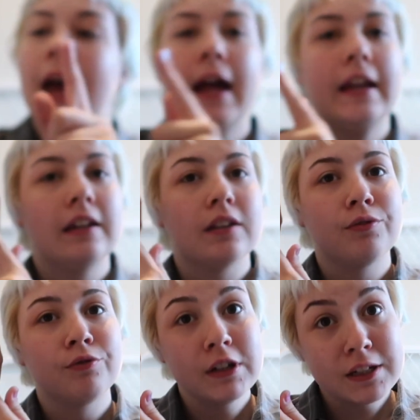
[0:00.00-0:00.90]
and it's a
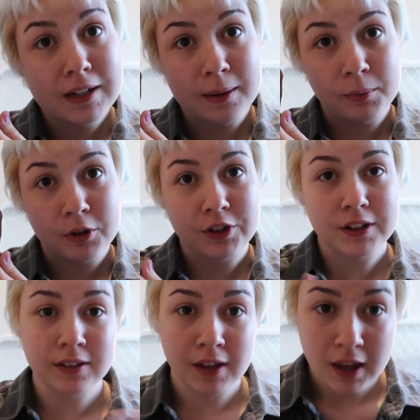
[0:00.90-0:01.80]
3-10
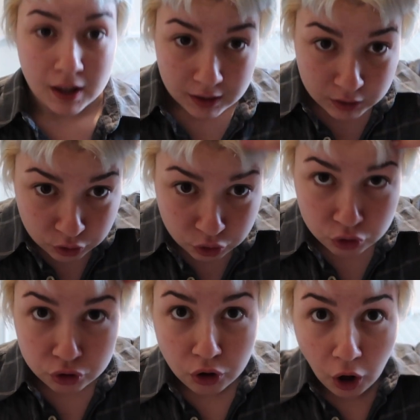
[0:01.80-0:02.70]
washes.
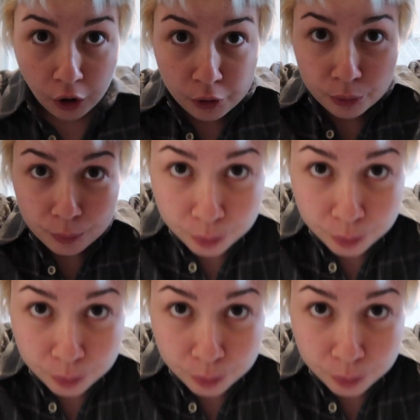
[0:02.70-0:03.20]
So